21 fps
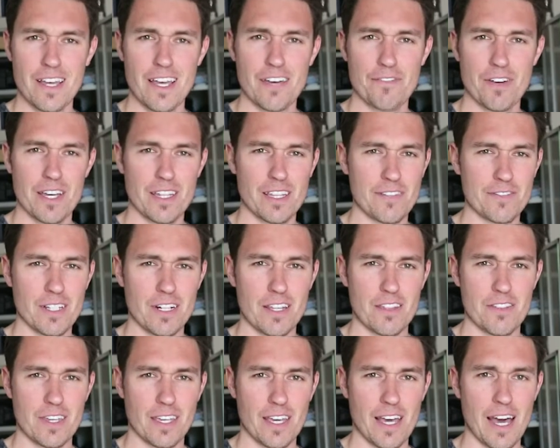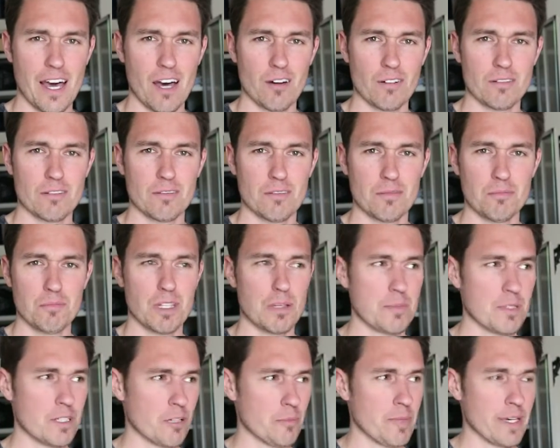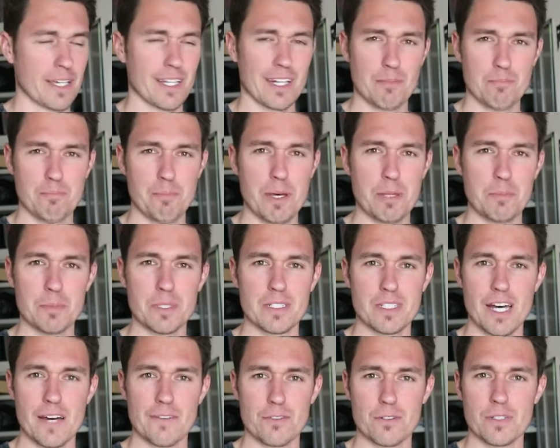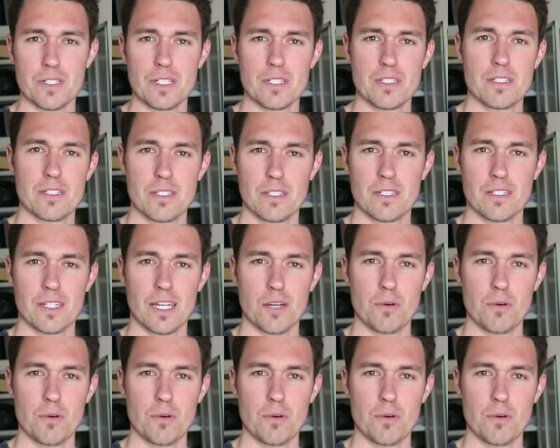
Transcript: If I had left anything out, maybe I'll make an amendment after this.